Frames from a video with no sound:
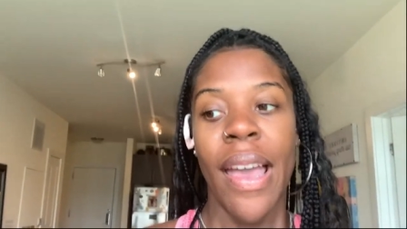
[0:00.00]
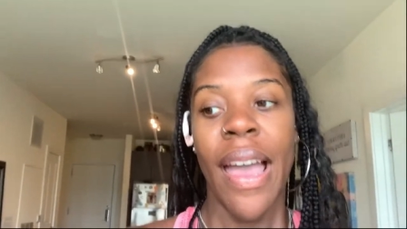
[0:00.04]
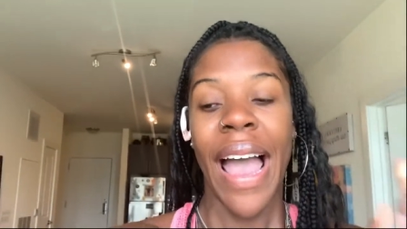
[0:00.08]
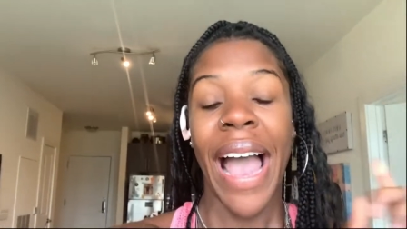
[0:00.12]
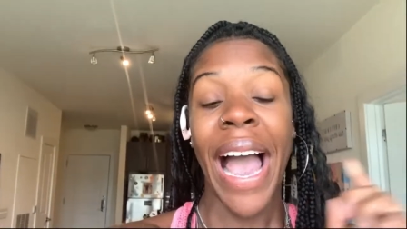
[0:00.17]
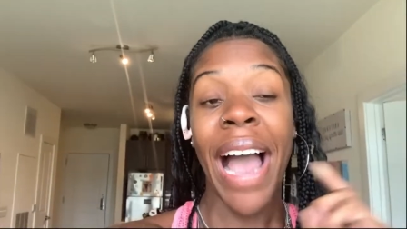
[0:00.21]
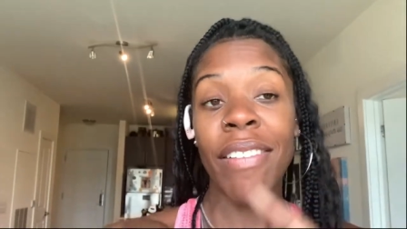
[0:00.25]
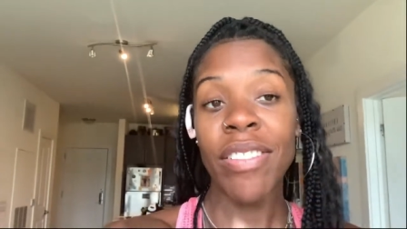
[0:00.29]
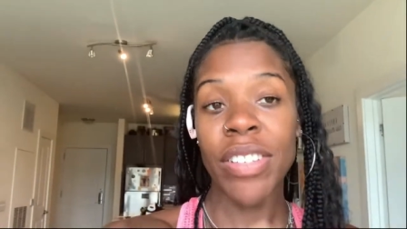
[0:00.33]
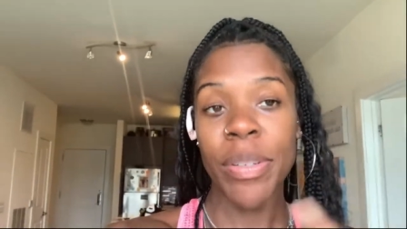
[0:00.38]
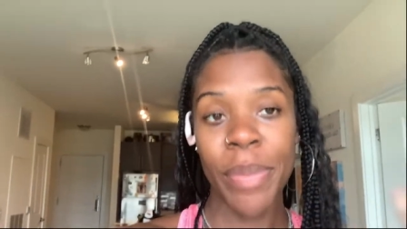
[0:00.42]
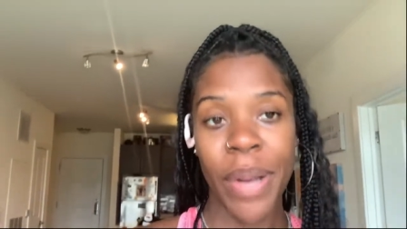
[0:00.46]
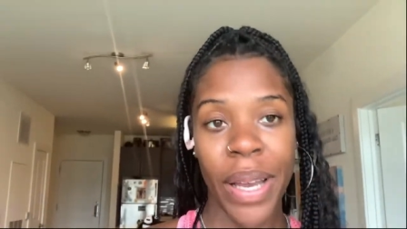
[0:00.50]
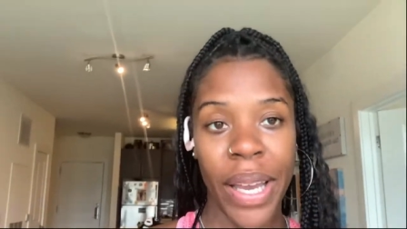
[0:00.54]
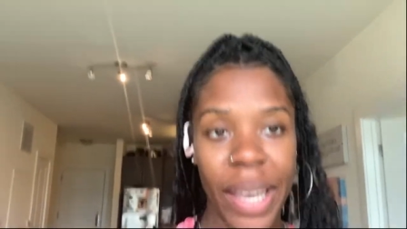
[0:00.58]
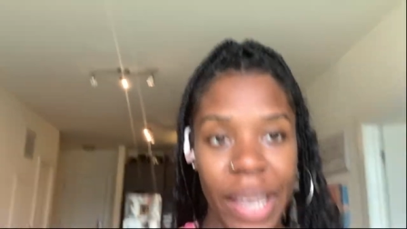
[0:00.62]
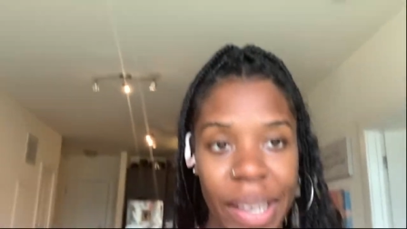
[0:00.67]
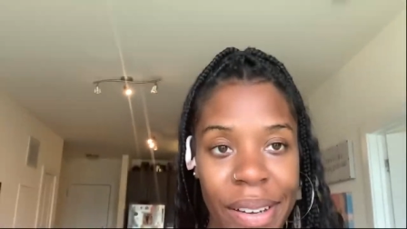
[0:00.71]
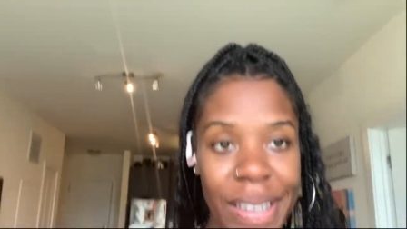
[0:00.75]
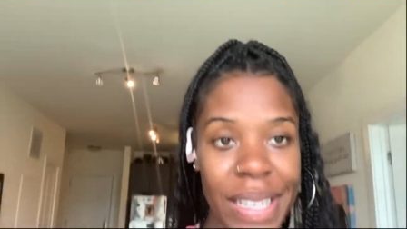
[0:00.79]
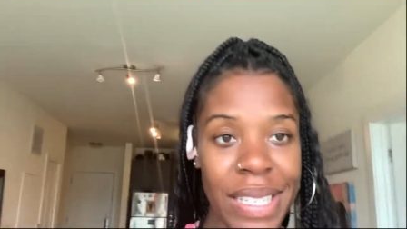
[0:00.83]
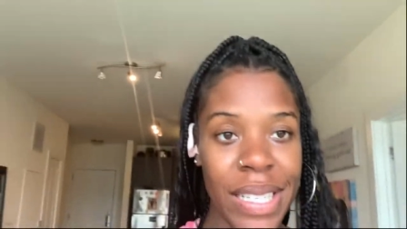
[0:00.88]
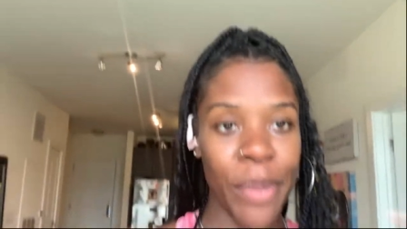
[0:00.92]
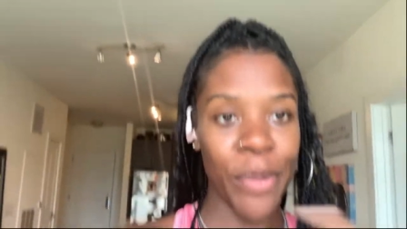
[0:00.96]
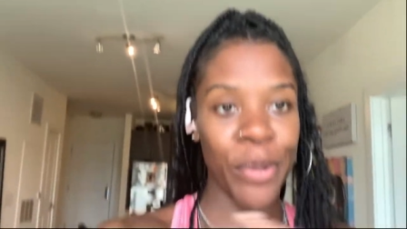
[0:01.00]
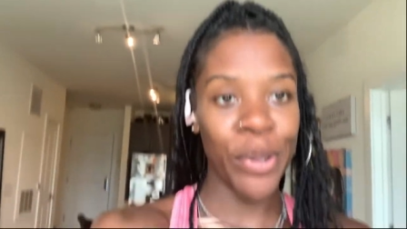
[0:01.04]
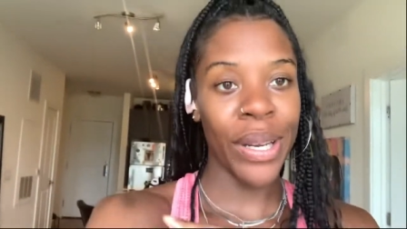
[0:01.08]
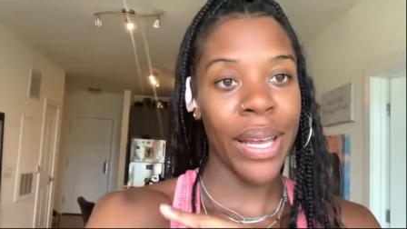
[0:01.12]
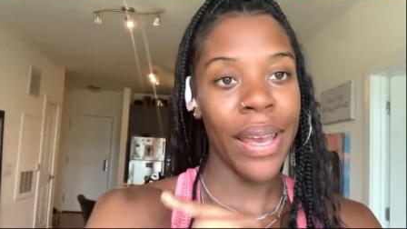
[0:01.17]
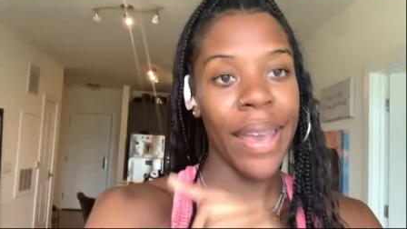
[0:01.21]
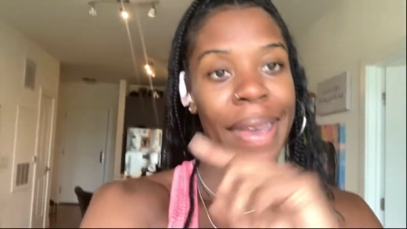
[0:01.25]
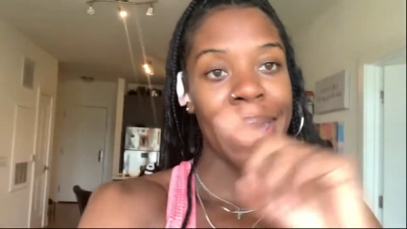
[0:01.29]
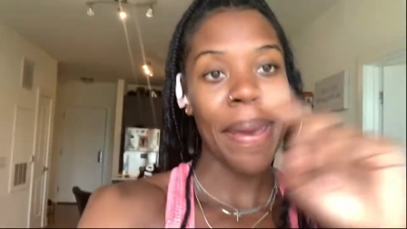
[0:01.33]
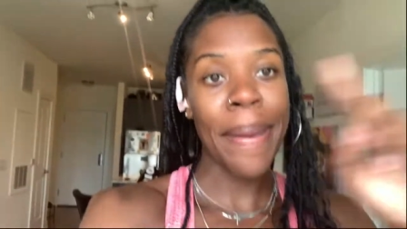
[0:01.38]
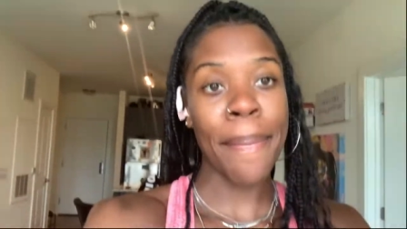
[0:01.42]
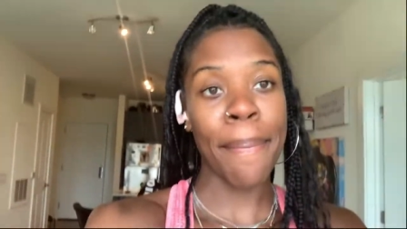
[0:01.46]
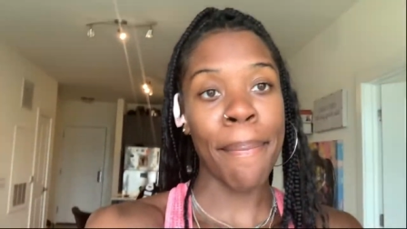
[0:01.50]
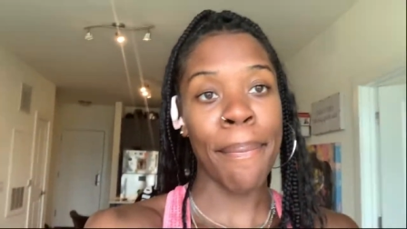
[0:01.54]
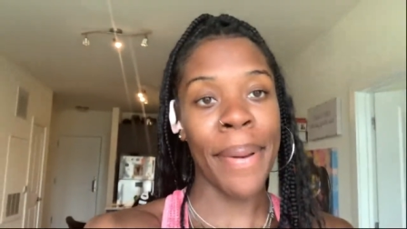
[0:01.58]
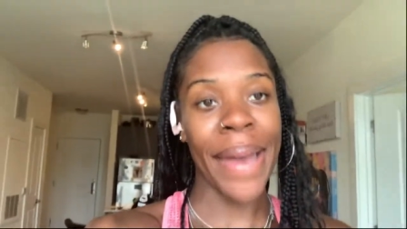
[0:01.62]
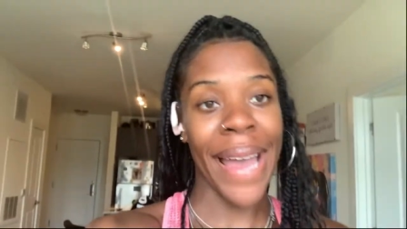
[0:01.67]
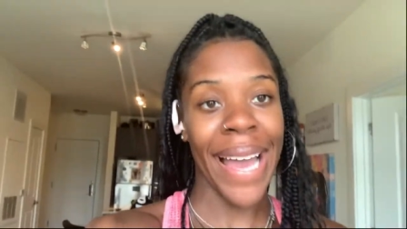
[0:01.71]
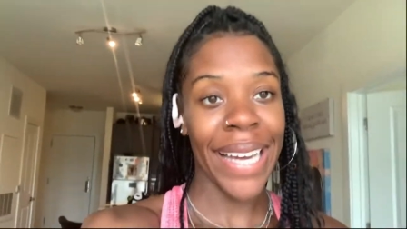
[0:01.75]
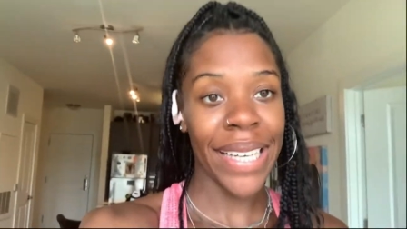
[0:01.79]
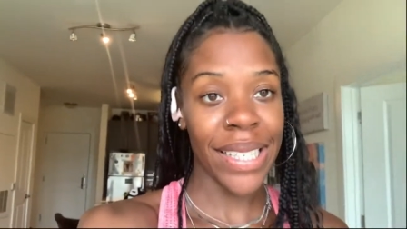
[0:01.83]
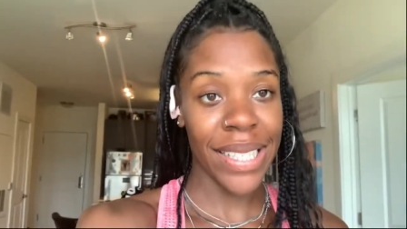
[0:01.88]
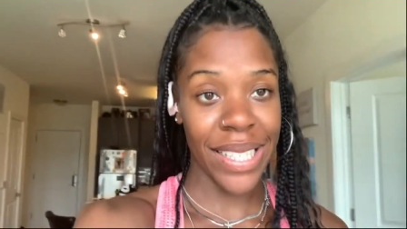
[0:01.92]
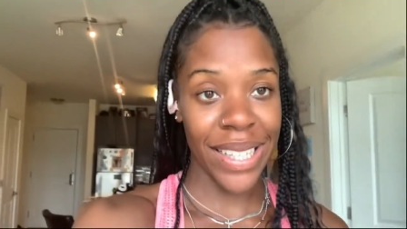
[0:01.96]
after my errands, I'm gonna head
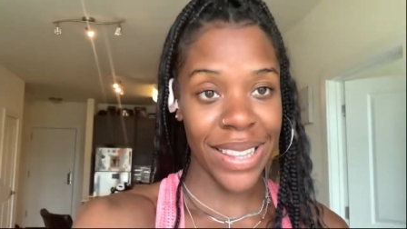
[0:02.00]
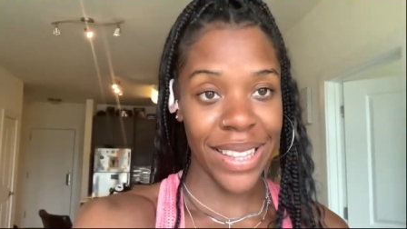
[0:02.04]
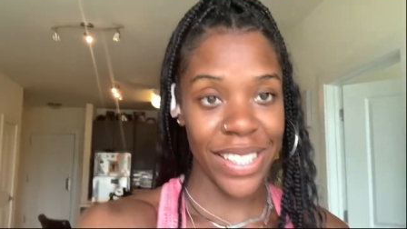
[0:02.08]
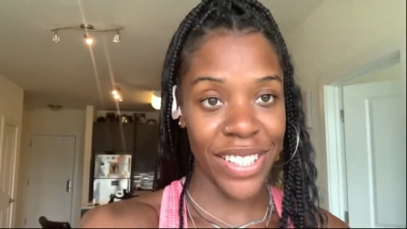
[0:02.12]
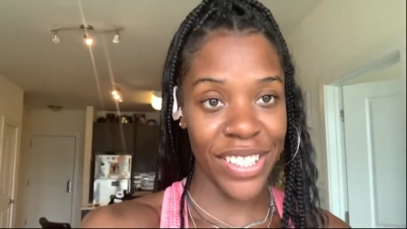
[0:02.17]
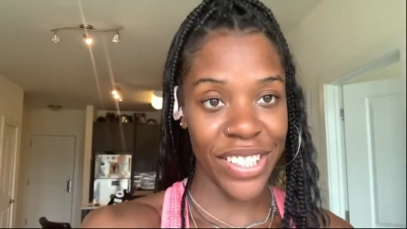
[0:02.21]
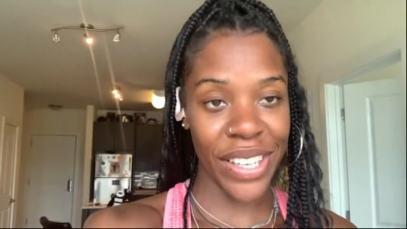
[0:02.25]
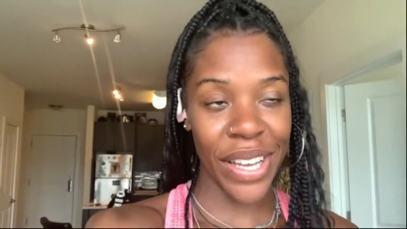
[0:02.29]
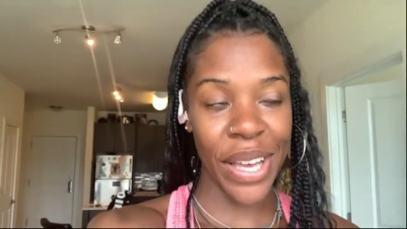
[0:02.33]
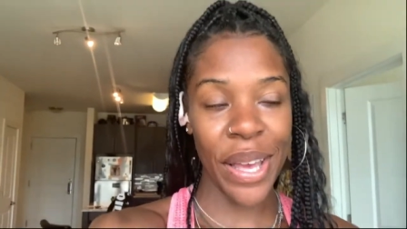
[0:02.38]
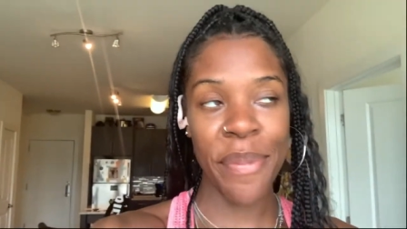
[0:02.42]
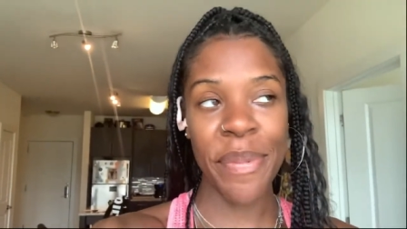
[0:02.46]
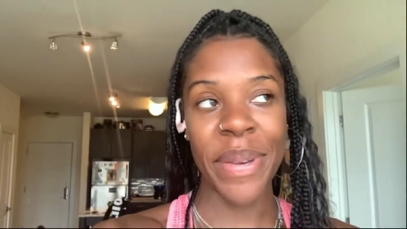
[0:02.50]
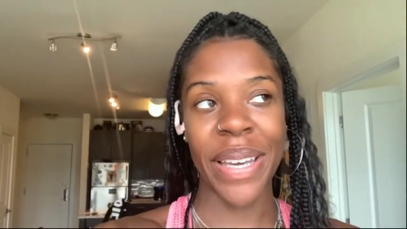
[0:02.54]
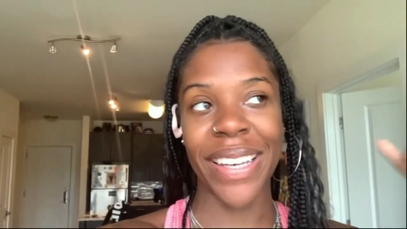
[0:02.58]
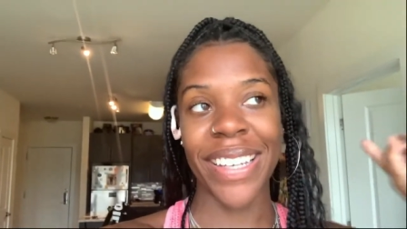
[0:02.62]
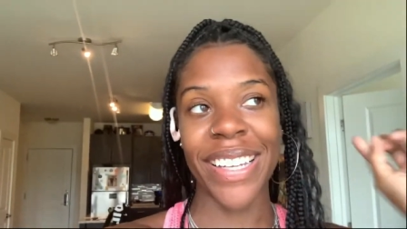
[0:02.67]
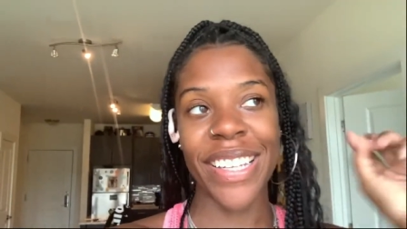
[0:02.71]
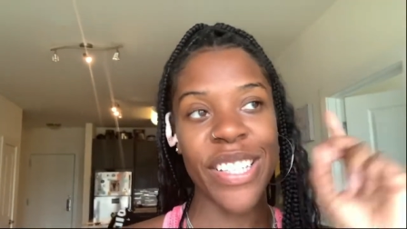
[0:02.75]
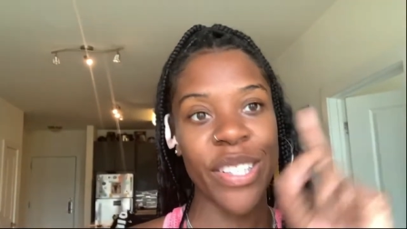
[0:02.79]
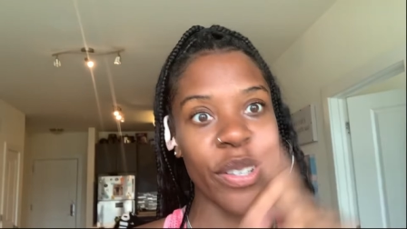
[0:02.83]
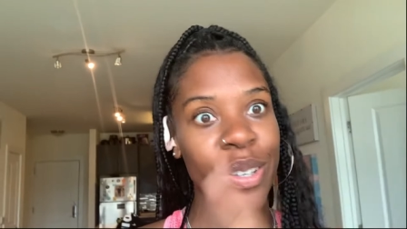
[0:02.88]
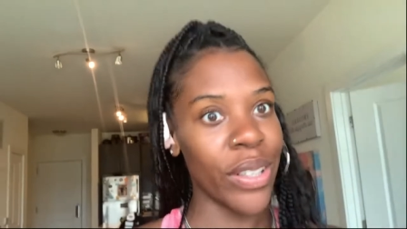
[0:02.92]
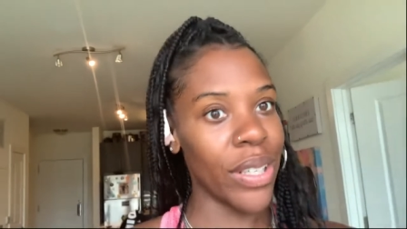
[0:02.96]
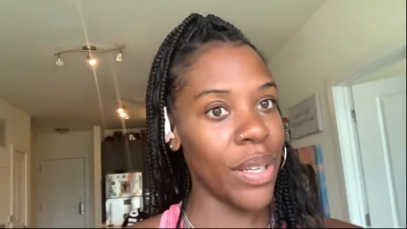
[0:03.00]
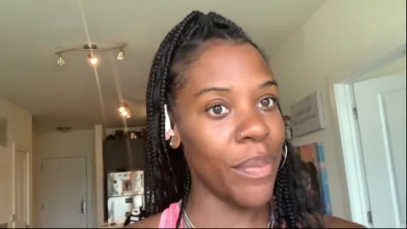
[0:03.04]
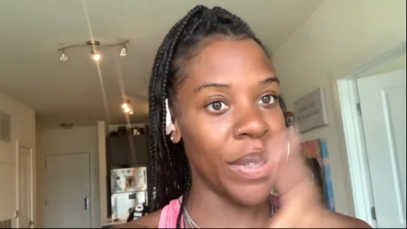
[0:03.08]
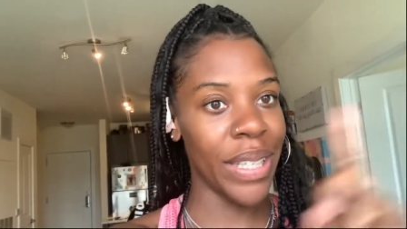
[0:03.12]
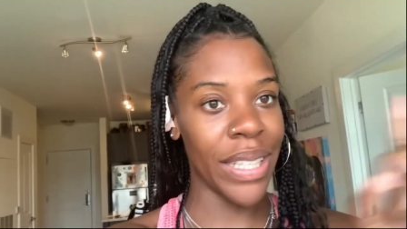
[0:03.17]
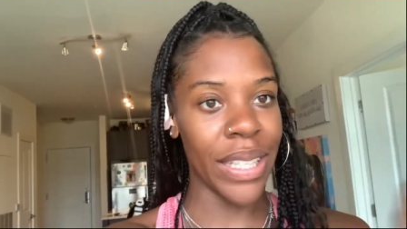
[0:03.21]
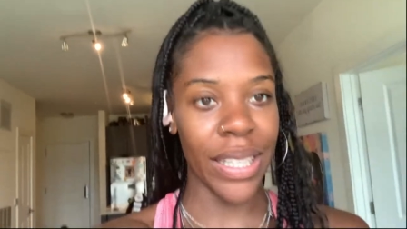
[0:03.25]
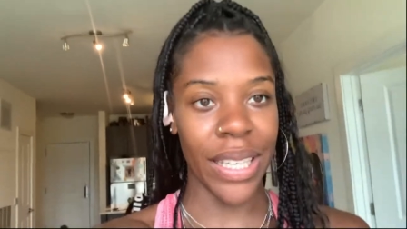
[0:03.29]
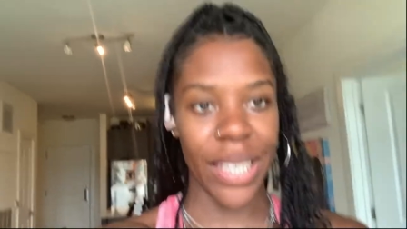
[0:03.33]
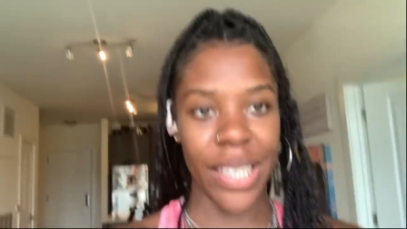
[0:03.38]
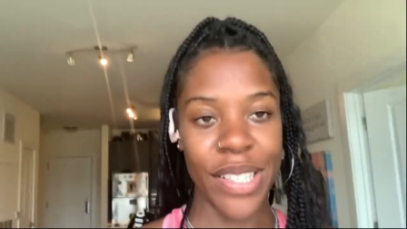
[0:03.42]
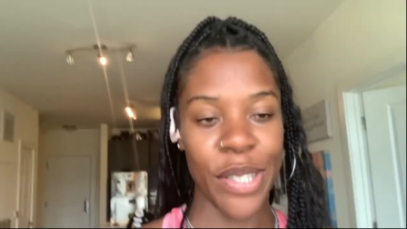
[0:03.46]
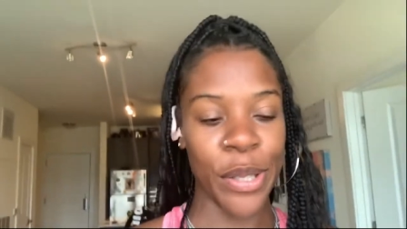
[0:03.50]
back to the gym and it's gonna be lit.